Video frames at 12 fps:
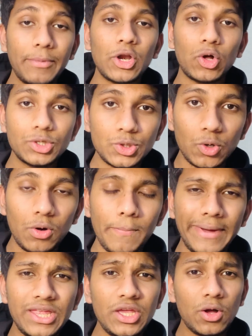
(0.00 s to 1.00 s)
and also
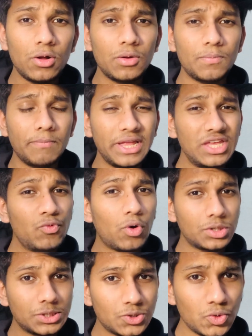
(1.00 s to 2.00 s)
many wants to